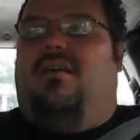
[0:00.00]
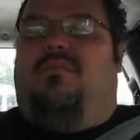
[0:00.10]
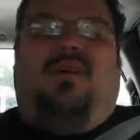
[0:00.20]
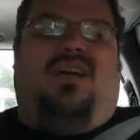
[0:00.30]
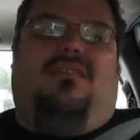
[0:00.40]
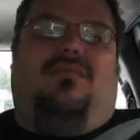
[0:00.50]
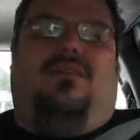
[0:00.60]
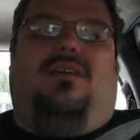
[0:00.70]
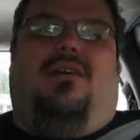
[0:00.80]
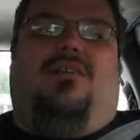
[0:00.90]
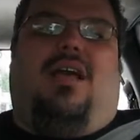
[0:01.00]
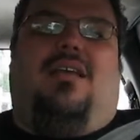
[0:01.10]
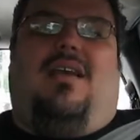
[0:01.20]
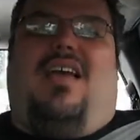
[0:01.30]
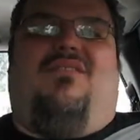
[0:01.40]
But,
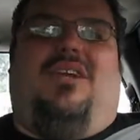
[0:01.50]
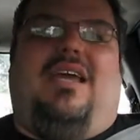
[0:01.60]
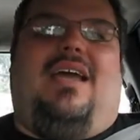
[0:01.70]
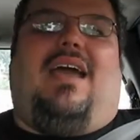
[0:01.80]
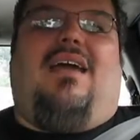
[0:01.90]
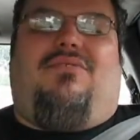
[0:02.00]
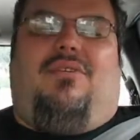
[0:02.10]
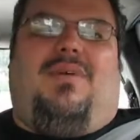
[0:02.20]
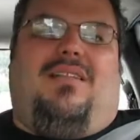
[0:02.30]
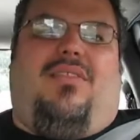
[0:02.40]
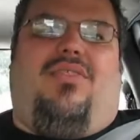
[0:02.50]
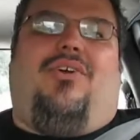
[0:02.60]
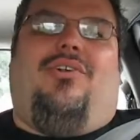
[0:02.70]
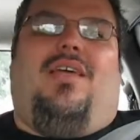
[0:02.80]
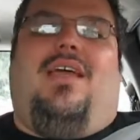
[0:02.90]
every day after about the
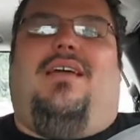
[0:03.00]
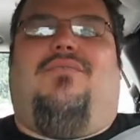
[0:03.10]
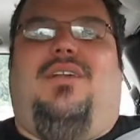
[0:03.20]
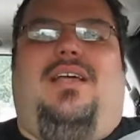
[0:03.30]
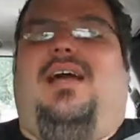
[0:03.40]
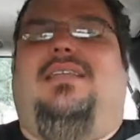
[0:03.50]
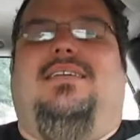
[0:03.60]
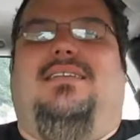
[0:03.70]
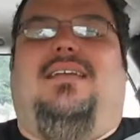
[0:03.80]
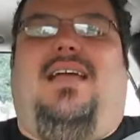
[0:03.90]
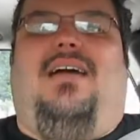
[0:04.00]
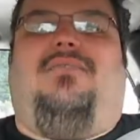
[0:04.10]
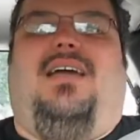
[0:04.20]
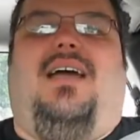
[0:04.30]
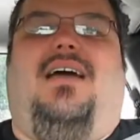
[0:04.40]
third day, every day I didn't
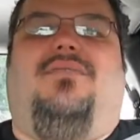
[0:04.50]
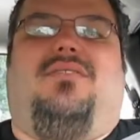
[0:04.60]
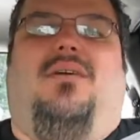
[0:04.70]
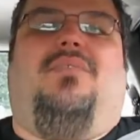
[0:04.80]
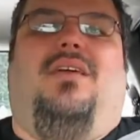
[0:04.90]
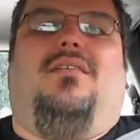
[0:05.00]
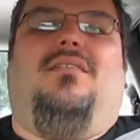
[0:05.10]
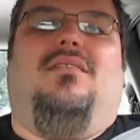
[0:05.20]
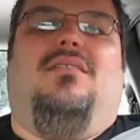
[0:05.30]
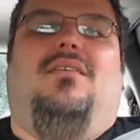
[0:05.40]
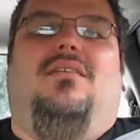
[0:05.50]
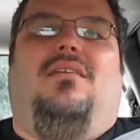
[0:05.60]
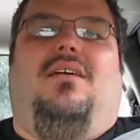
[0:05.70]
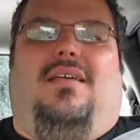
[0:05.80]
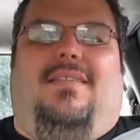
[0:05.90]
have to have something
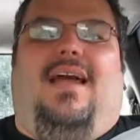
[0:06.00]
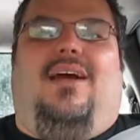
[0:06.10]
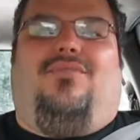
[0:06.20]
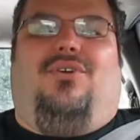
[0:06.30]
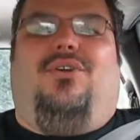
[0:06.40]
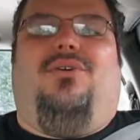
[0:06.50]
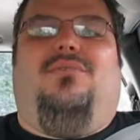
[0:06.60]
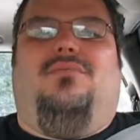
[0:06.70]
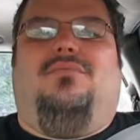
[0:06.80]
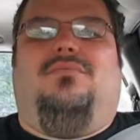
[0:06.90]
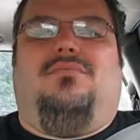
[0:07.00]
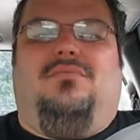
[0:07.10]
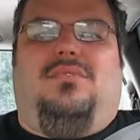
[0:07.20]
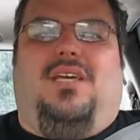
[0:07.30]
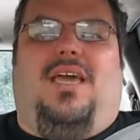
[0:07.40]
in the afternoon
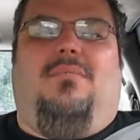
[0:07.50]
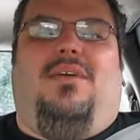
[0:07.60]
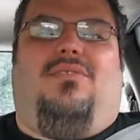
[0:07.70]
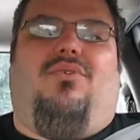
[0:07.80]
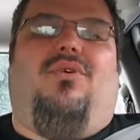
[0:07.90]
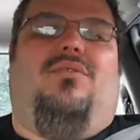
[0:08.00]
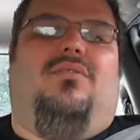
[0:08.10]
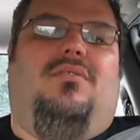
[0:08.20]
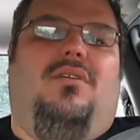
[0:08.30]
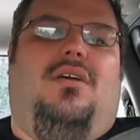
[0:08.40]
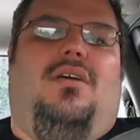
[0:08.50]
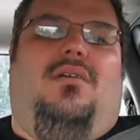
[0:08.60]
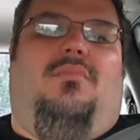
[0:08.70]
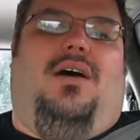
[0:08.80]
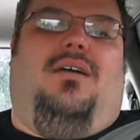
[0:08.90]
to get me through.
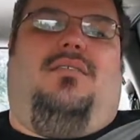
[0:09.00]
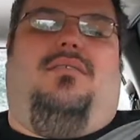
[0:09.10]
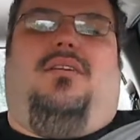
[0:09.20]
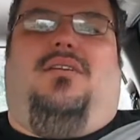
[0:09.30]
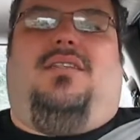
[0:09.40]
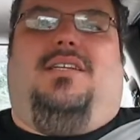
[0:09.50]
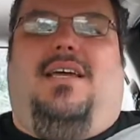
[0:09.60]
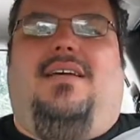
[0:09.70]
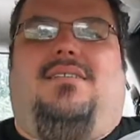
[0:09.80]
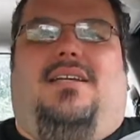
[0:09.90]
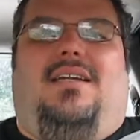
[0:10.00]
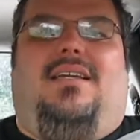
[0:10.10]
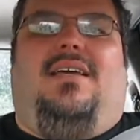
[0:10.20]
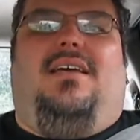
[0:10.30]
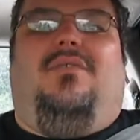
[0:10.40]
But, on the days that I
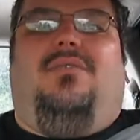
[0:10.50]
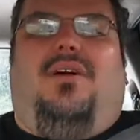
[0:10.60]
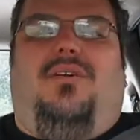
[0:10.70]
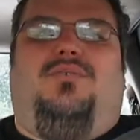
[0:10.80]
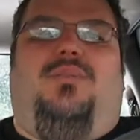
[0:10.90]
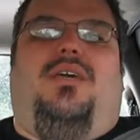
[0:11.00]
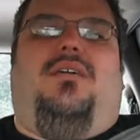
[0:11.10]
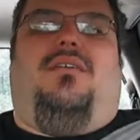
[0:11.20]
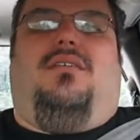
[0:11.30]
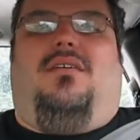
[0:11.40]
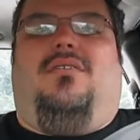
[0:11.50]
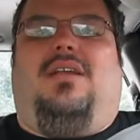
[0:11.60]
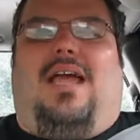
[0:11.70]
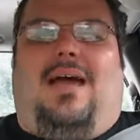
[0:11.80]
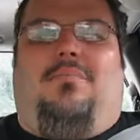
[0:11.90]
did, it would always be,
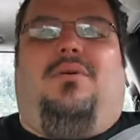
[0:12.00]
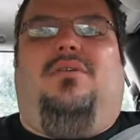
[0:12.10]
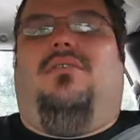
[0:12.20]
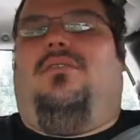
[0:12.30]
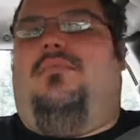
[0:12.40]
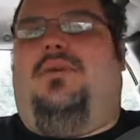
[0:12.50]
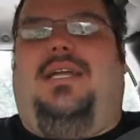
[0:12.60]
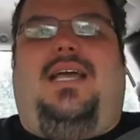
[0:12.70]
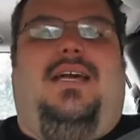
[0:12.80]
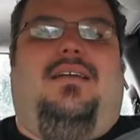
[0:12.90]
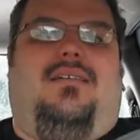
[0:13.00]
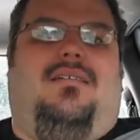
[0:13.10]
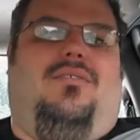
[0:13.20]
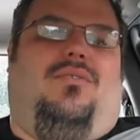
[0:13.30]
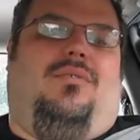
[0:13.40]
an apple or a banana or